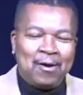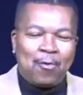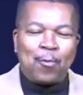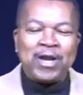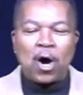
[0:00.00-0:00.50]

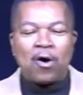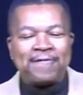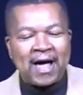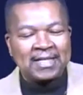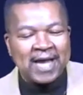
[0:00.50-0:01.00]
Well, we know
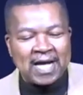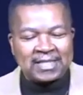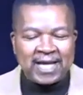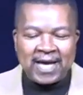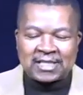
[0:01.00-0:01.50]

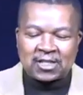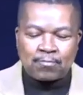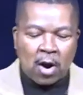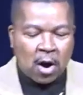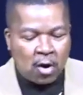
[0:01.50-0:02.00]
Valentine's Day is
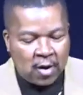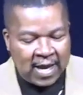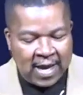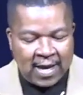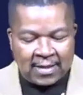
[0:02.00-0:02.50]
tomorrow,
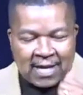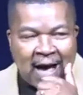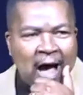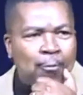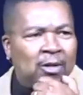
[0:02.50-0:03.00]
and
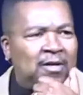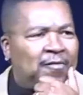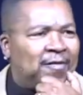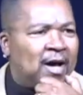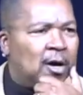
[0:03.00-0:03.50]
I really
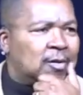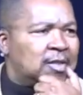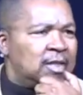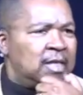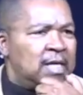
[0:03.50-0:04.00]

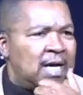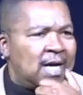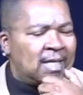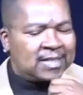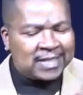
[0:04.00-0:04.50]
felt
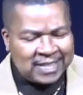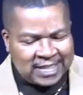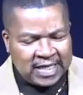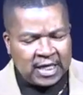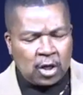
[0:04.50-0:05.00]
to
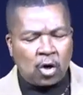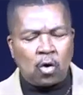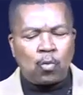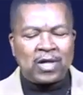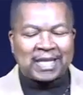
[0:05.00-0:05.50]

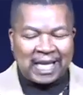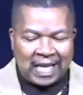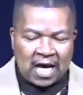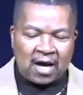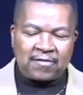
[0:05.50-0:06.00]
deal with
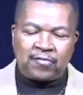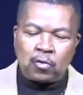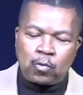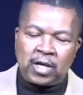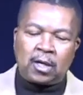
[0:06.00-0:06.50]
love, if
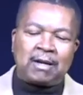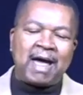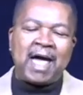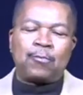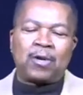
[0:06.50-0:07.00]
you will,
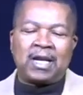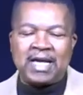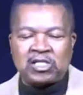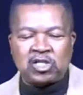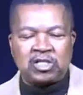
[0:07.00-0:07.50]
and
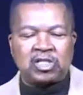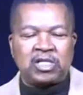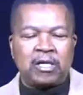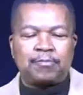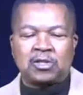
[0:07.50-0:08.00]

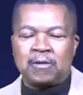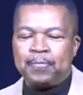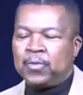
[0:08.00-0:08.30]
relationships